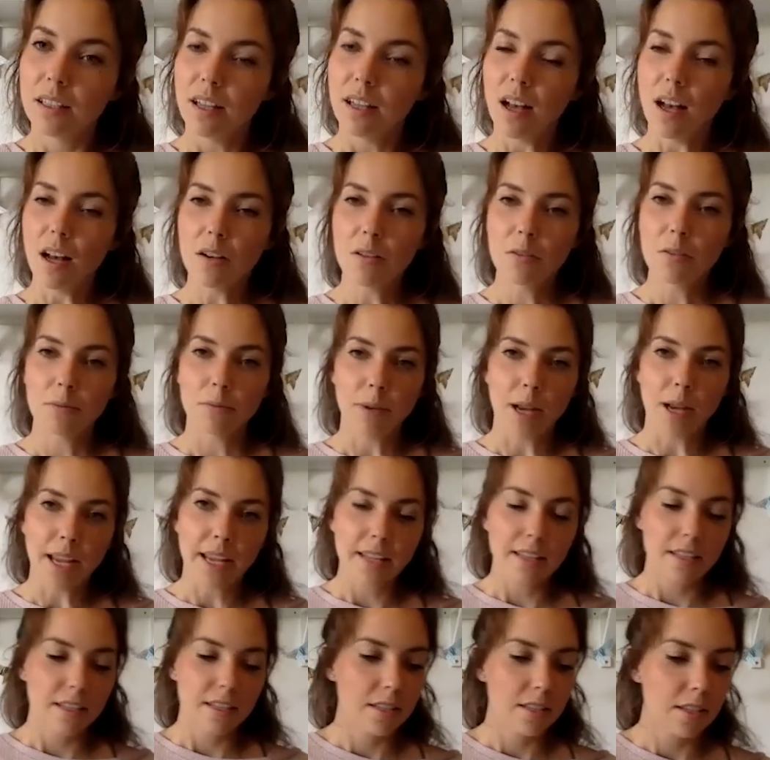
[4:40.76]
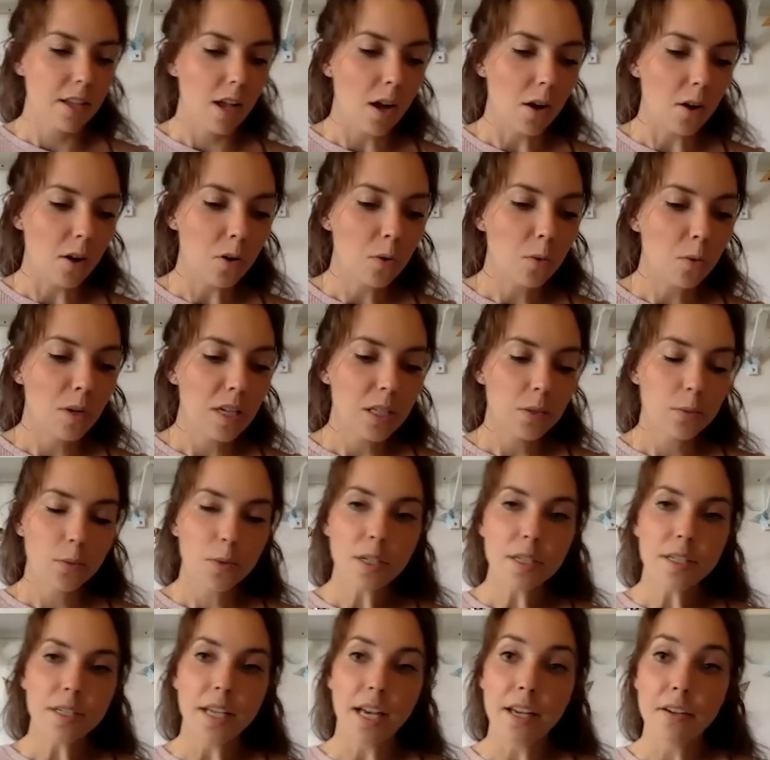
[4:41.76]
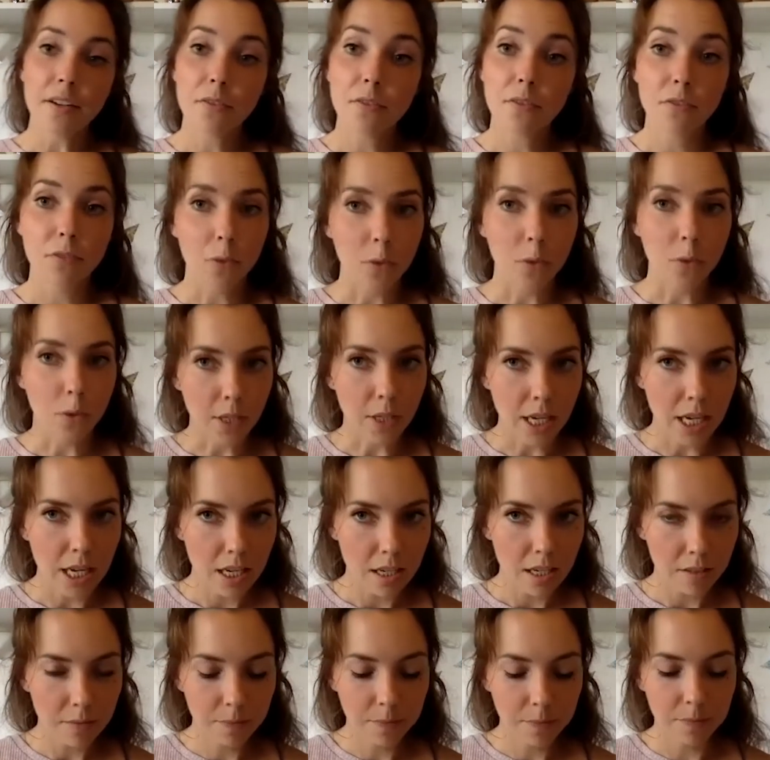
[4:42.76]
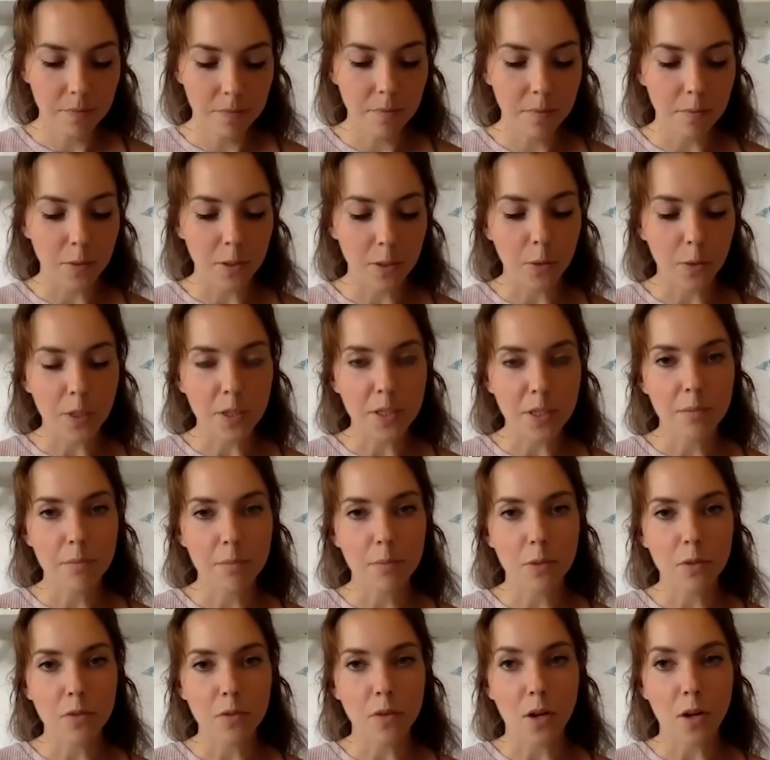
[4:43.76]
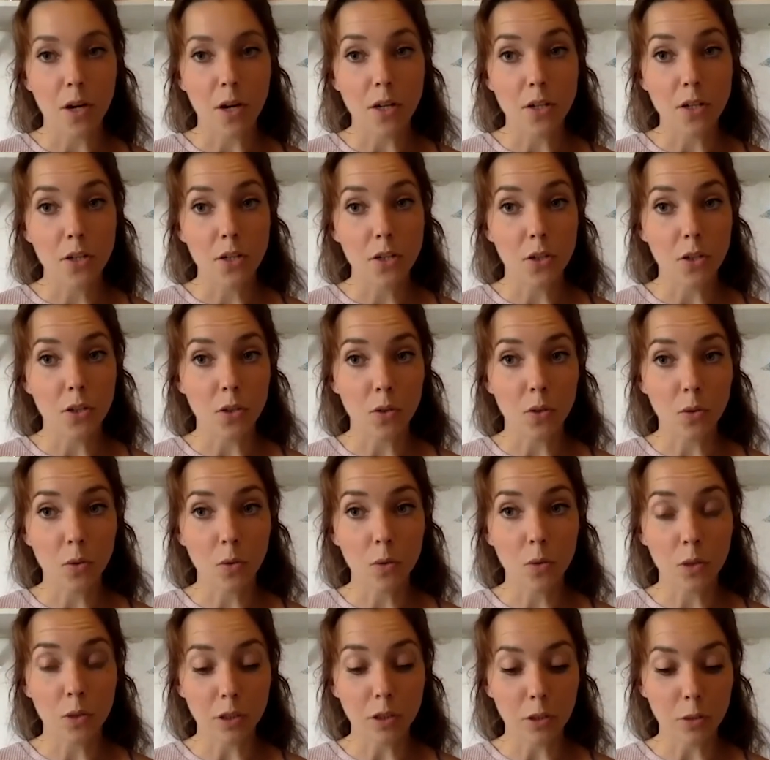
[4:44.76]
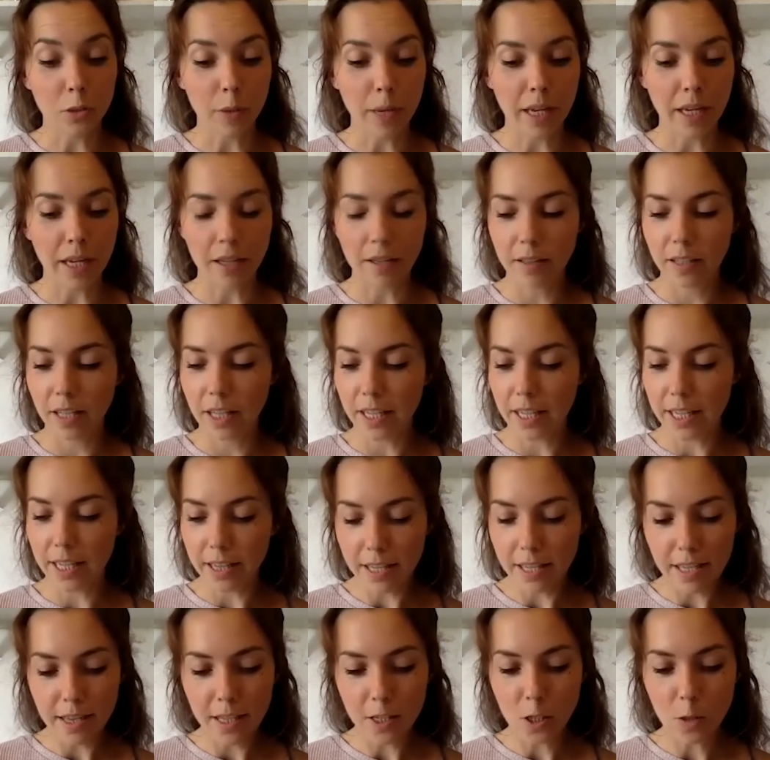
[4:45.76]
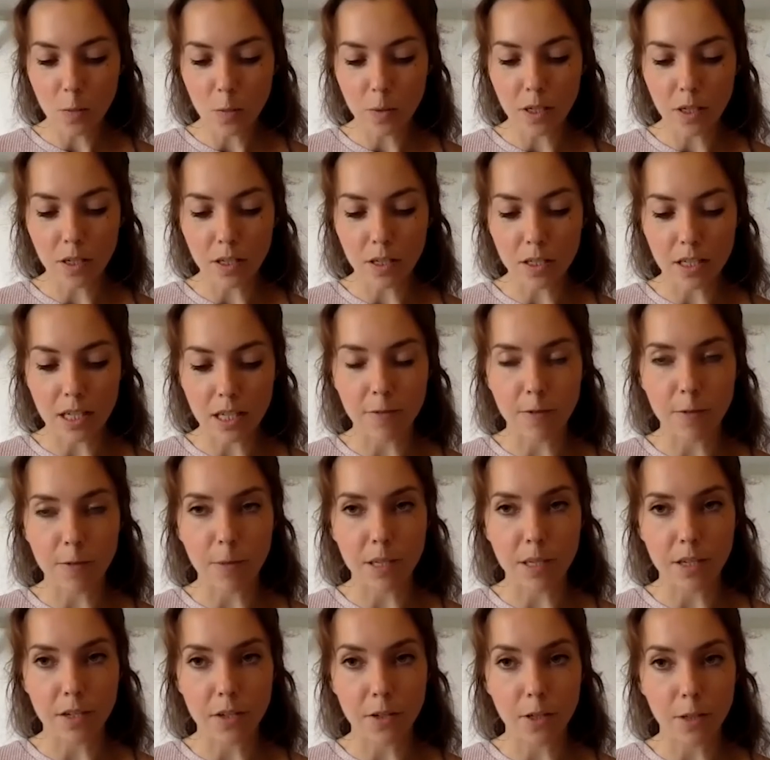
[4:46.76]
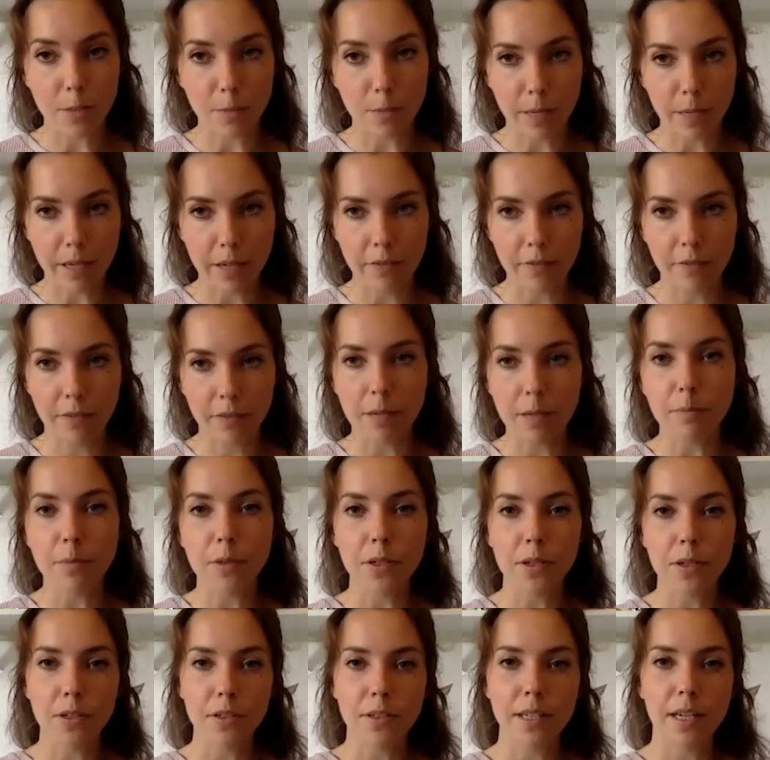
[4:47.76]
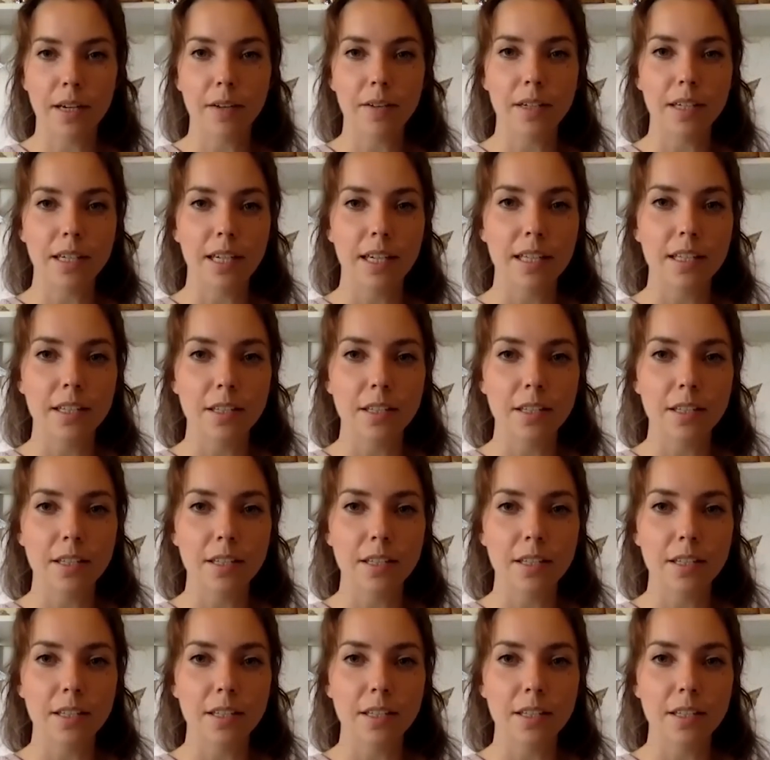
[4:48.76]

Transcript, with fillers: All right, so once we're done folding, we're going to move on to gluing. And I think this would be a good time for me to turn my computer down again.